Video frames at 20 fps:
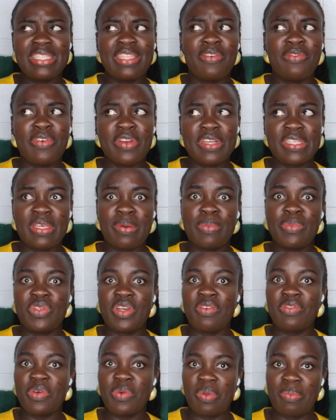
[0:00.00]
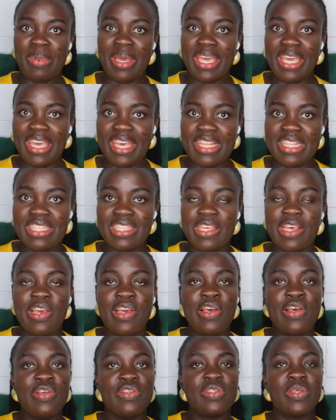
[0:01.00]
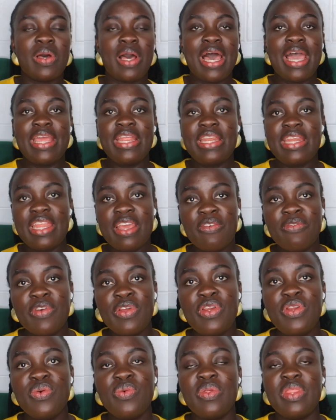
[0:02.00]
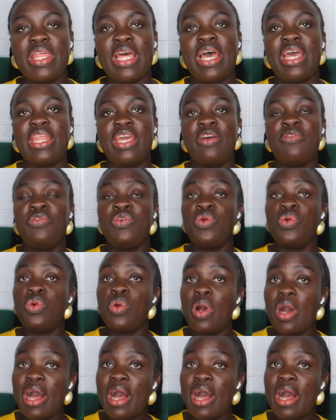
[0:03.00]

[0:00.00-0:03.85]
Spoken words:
is the first time I'm traveling with my kids, so I never knew that if you